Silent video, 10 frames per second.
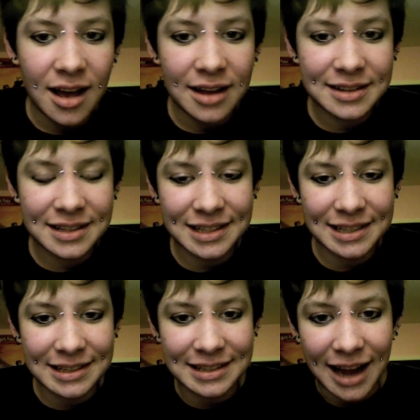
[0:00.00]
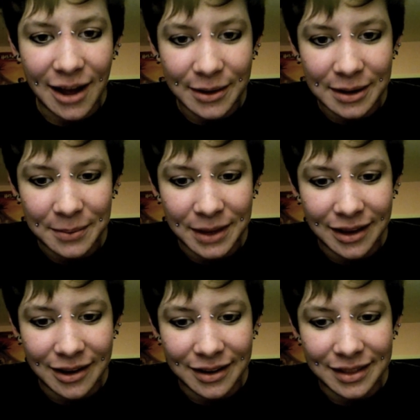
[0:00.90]
Since this is now going to be
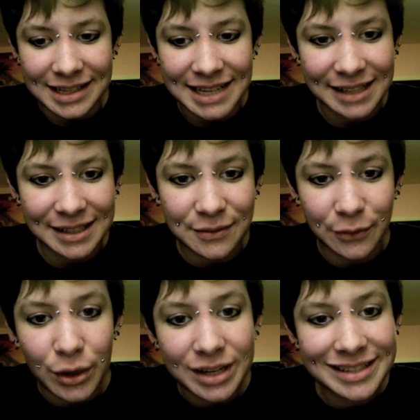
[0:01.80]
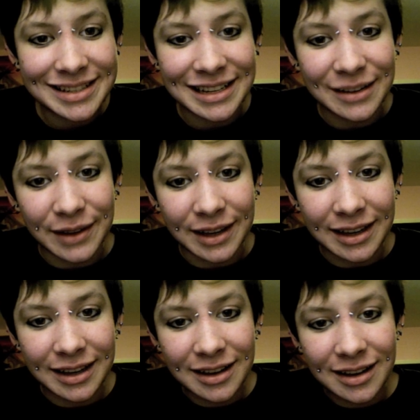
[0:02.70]
on the Dallas Voice
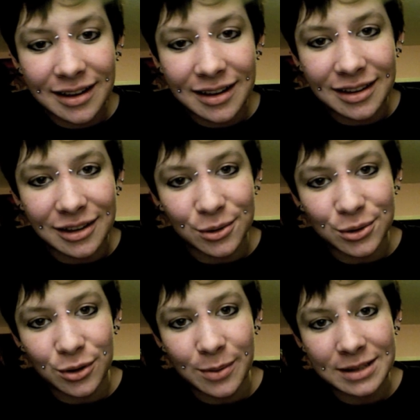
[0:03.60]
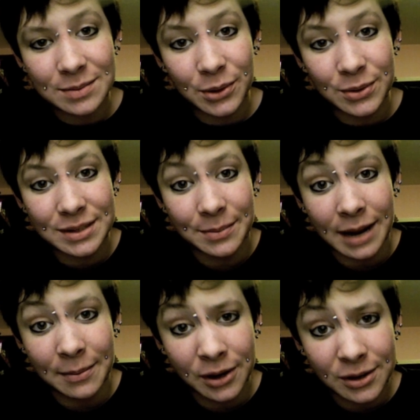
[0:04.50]
TV YouTube as opposed to my
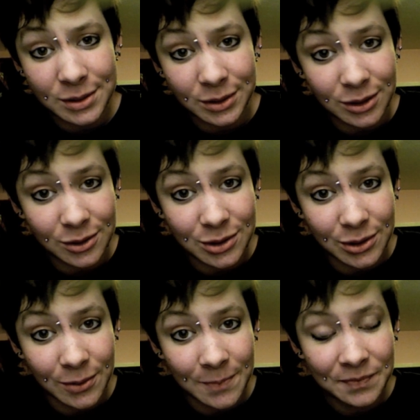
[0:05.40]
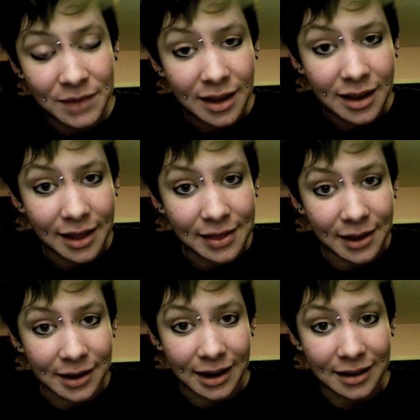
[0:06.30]
personal YouTube, I
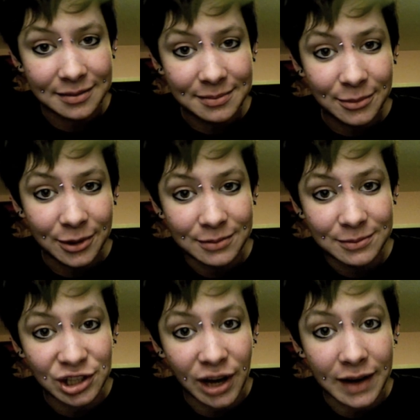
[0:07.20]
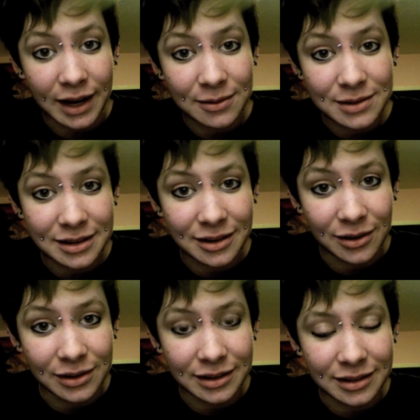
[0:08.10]
thought I would shout out to all
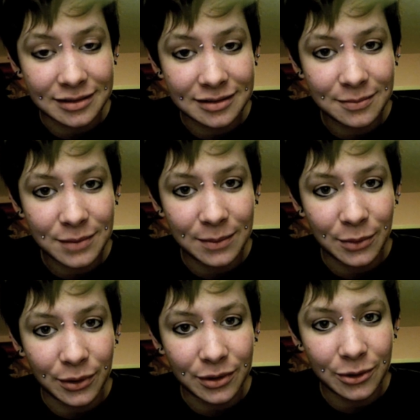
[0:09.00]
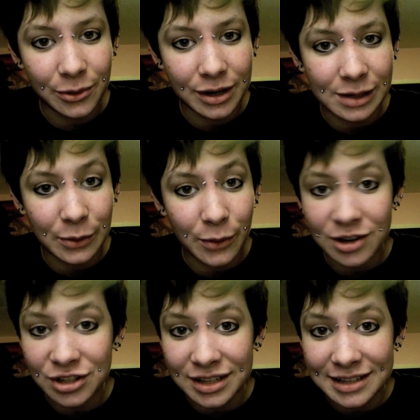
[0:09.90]
the people who are going to be
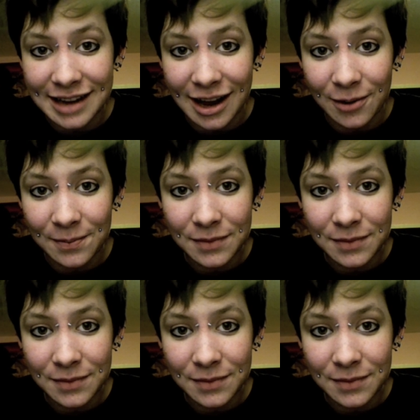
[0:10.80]
watching this now.